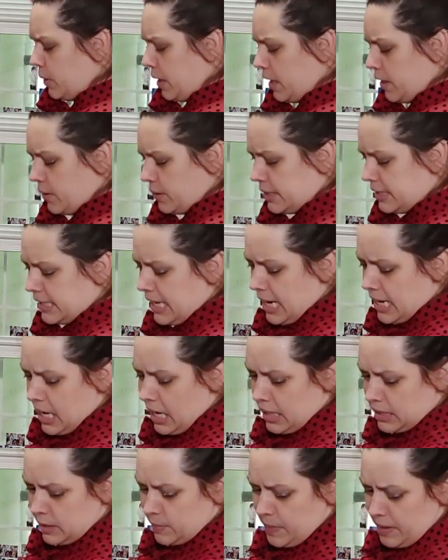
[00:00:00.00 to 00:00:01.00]
one of those dead
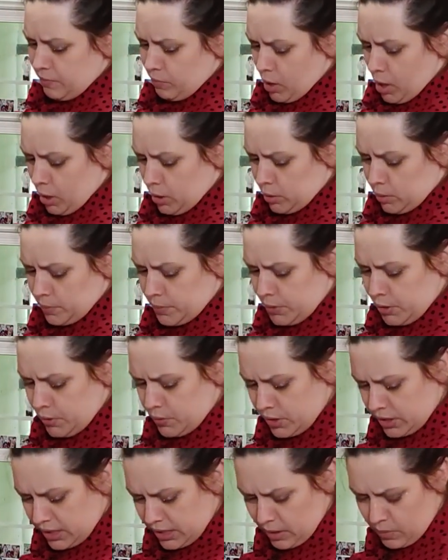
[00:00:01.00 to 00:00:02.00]
husband robes? You
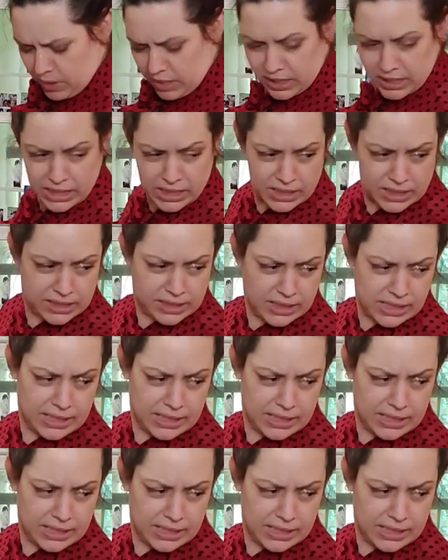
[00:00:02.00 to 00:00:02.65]
just need one of these.